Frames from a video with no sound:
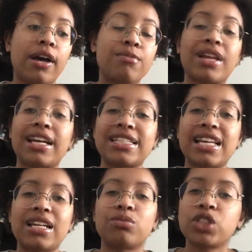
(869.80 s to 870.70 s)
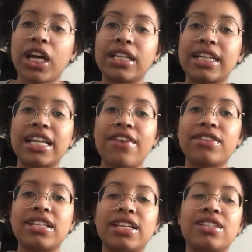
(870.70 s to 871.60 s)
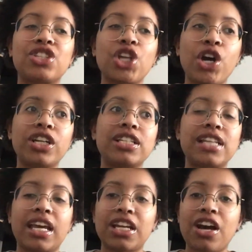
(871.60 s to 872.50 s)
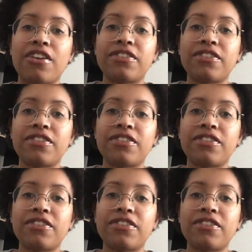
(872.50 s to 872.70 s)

Like I said, I'm trying to get everything started and taken off